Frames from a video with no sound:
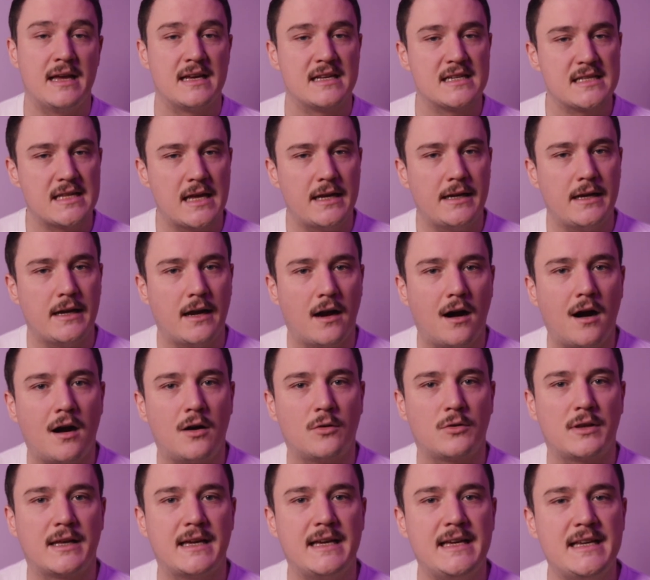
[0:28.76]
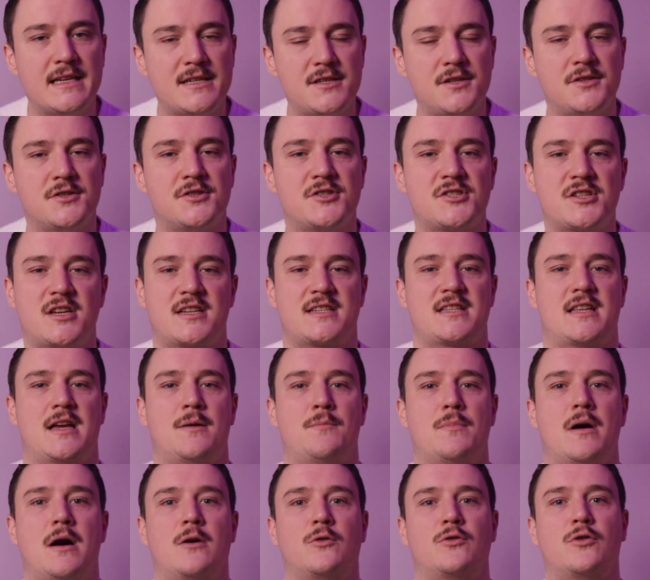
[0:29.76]
Standing out isn't just
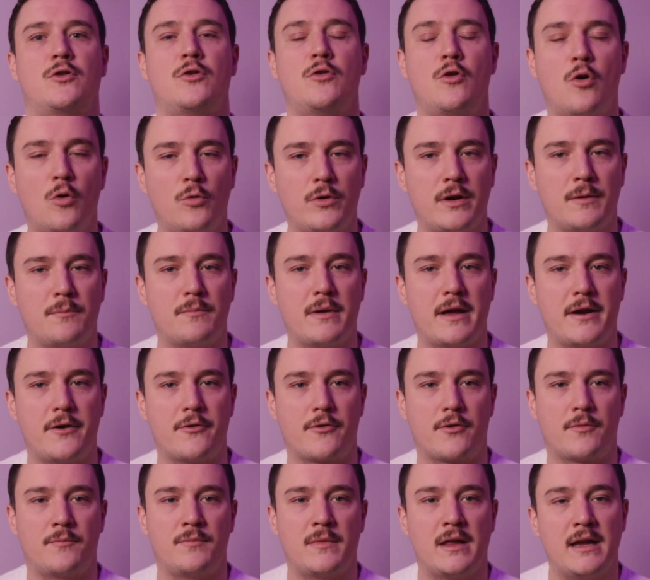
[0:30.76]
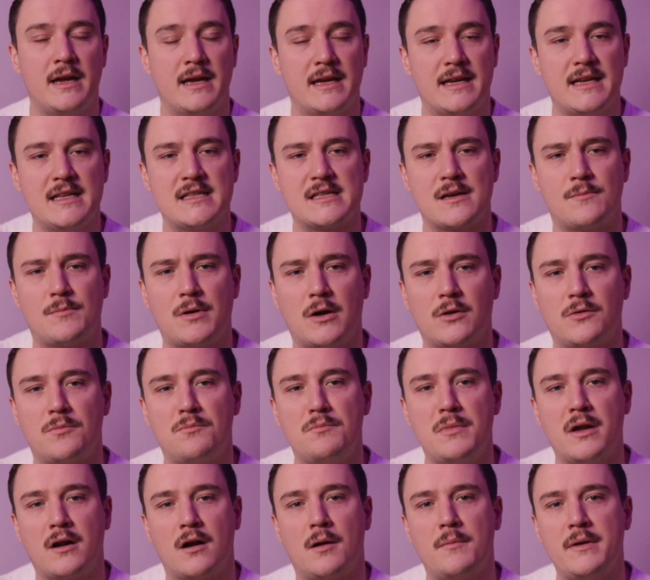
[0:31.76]
about coding better, it's
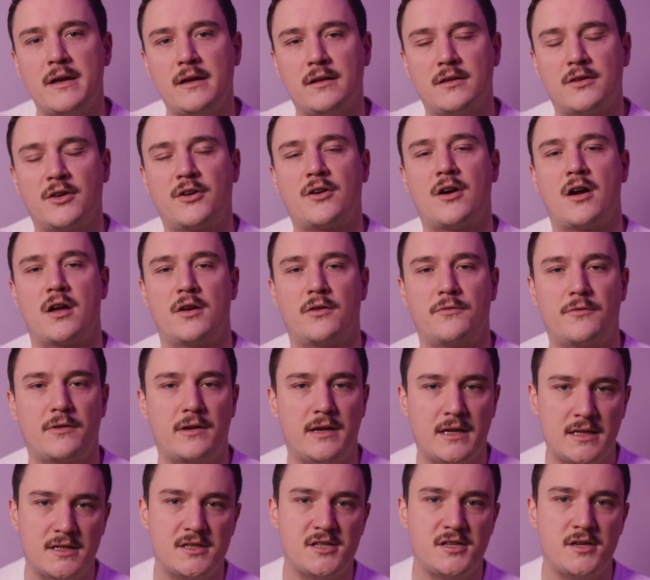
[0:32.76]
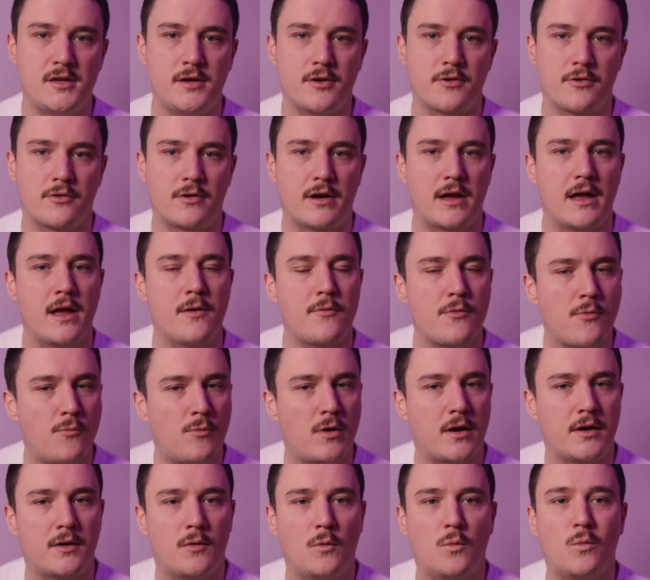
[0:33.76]
about becoming the kind of engineer
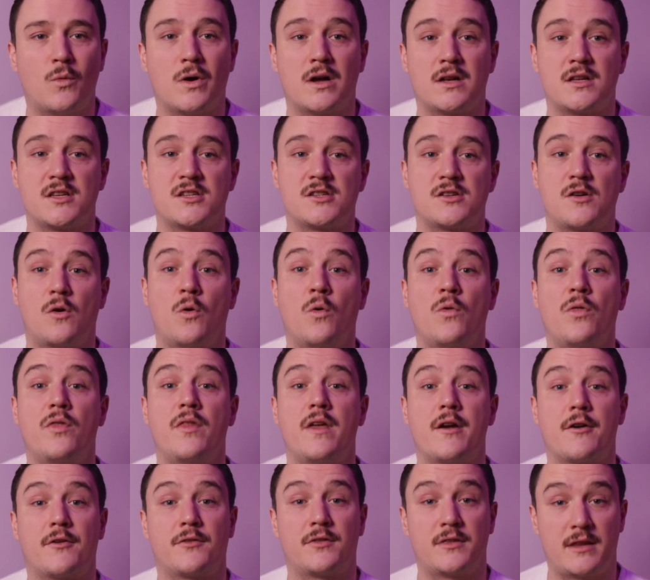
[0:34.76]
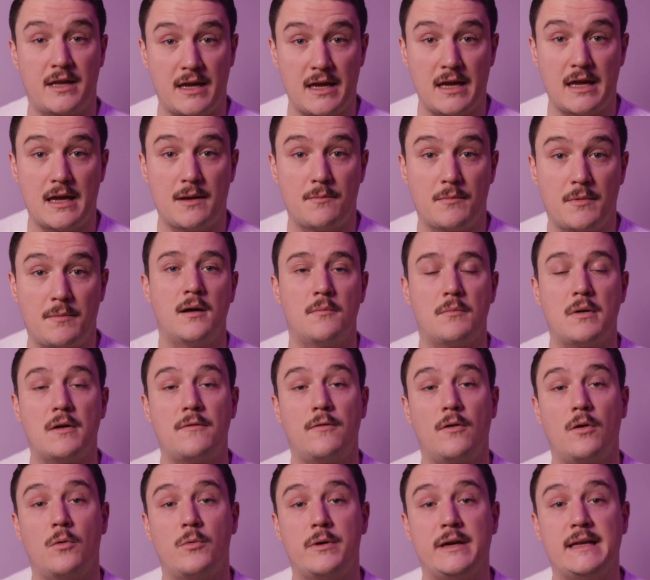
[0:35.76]
everyone wants on their team. By
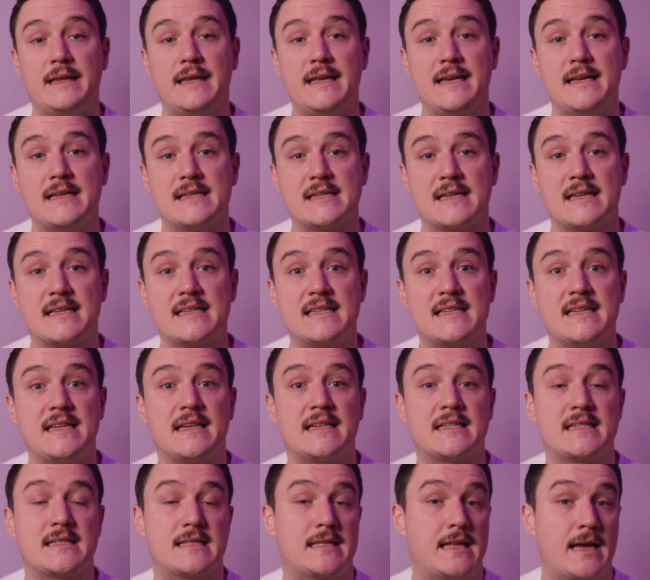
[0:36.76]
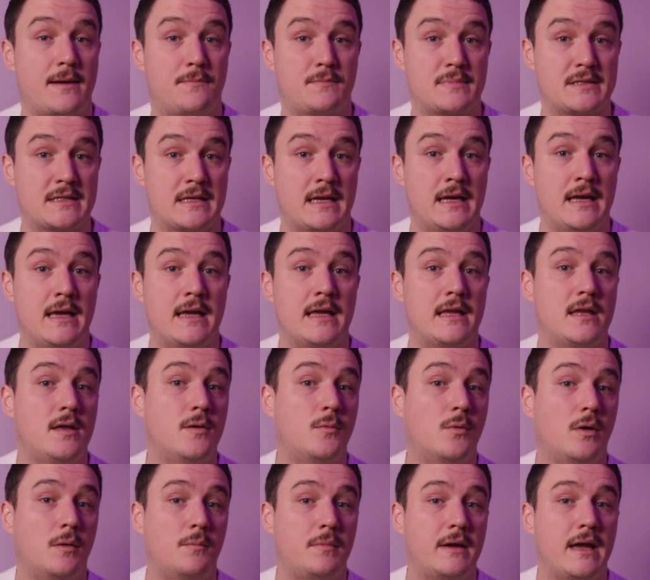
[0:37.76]
following these 6 steps,
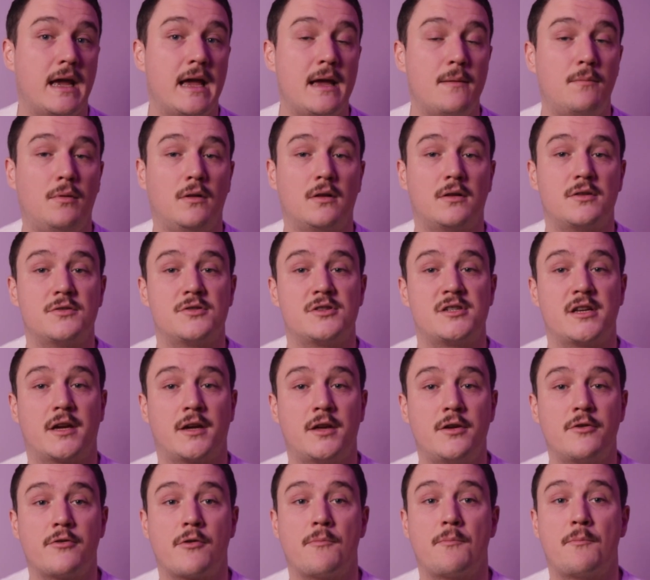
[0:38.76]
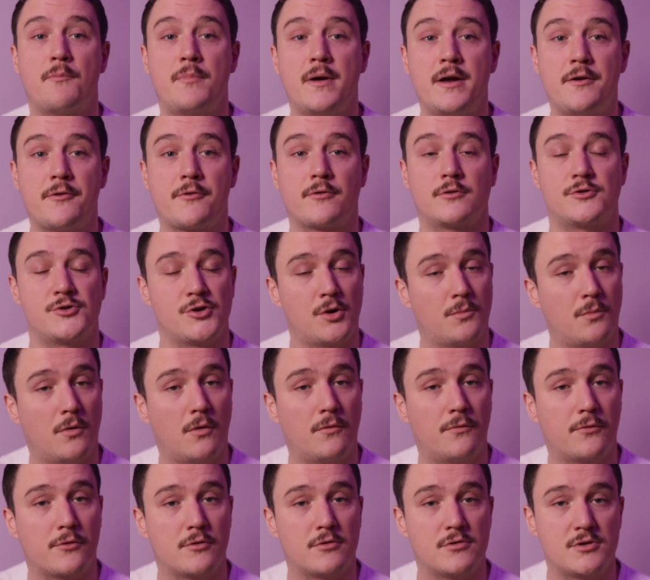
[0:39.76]
you will be able to secure better job
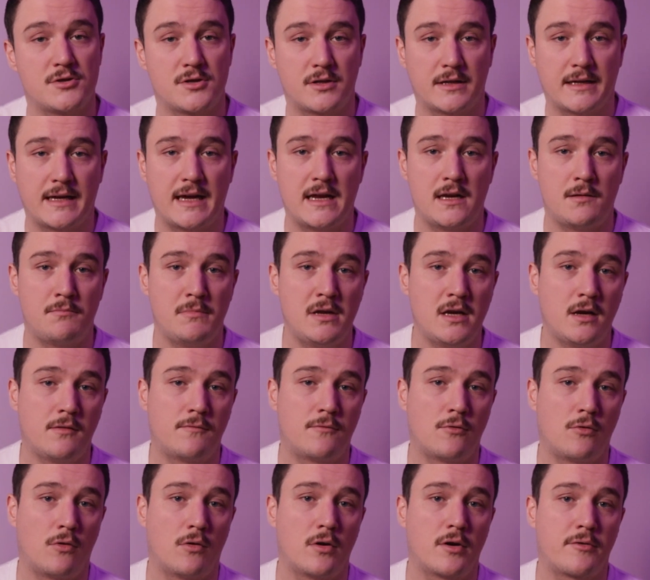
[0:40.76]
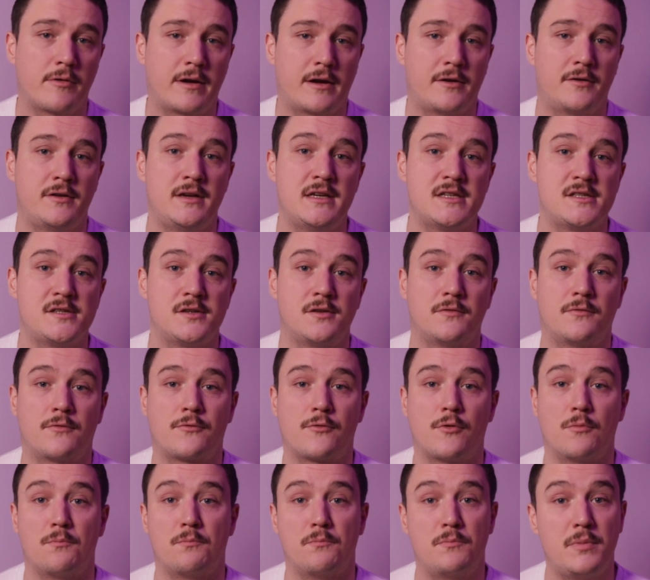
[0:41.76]
offers, gain meaningful recognition
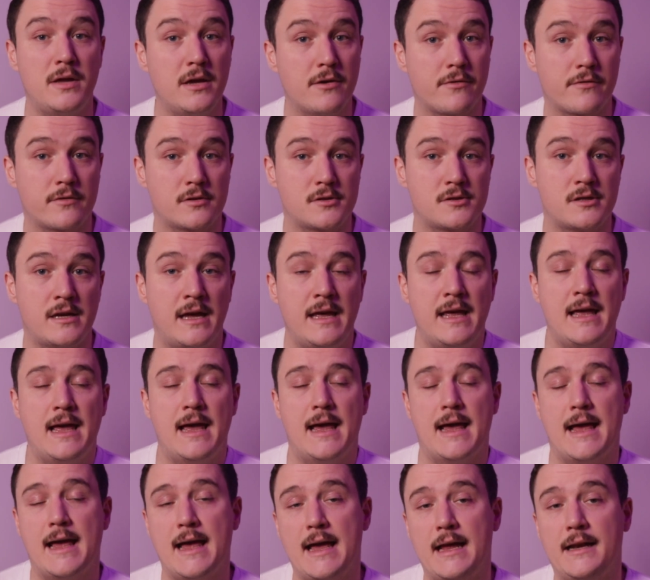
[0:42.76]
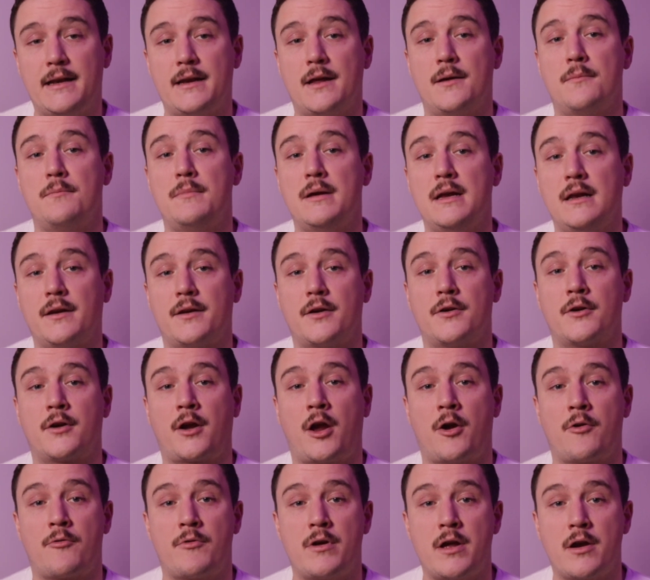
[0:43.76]
from peers, and build a
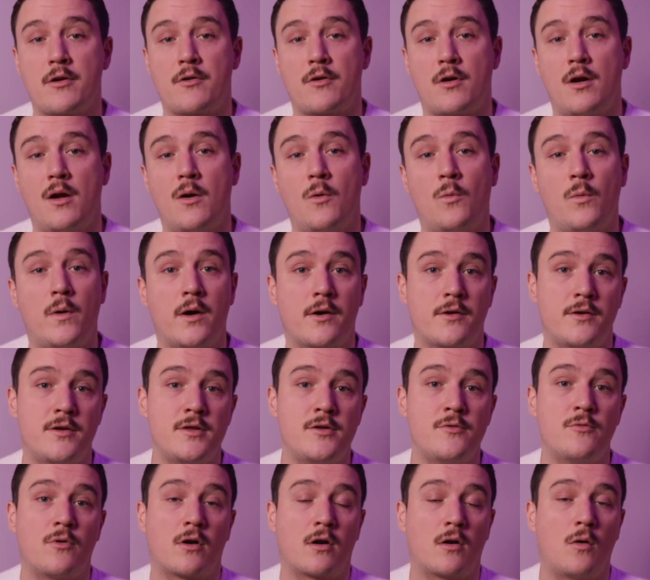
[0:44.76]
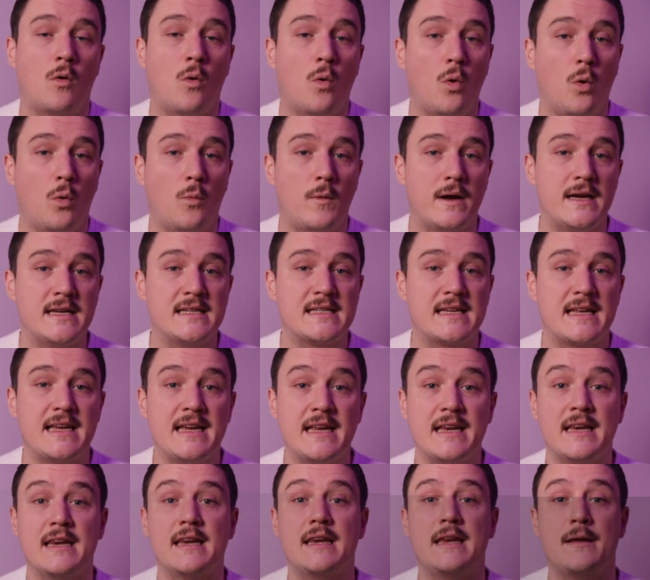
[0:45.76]
career where you are always in